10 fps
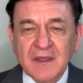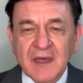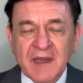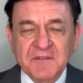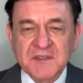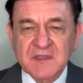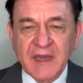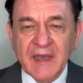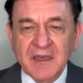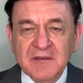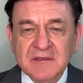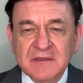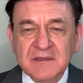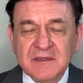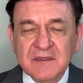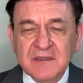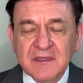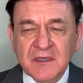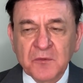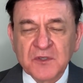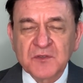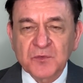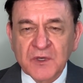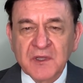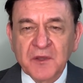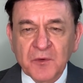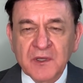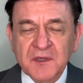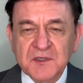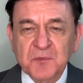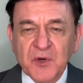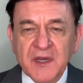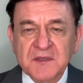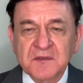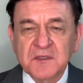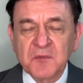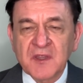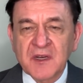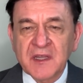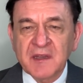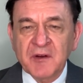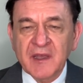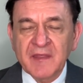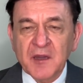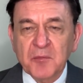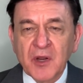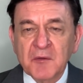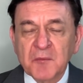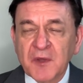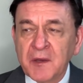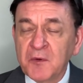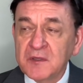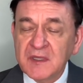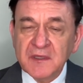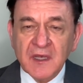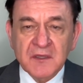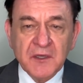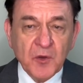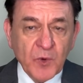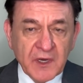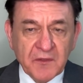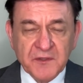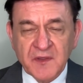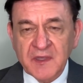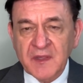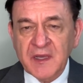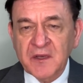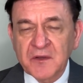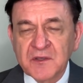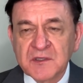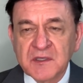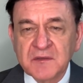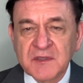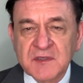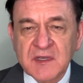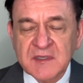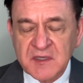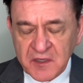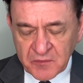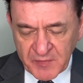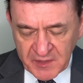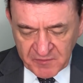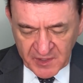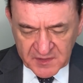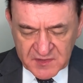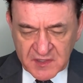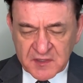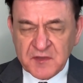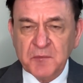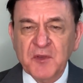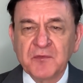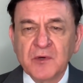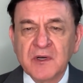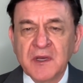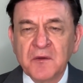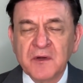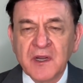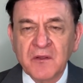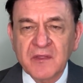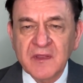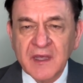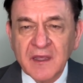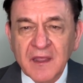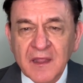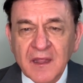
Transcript: I have to say, it was really, really surprising to me that I never had that problem. I'll tell you one other thing that I don't usually discuss. May have not discussed it before anywhere, I don't think.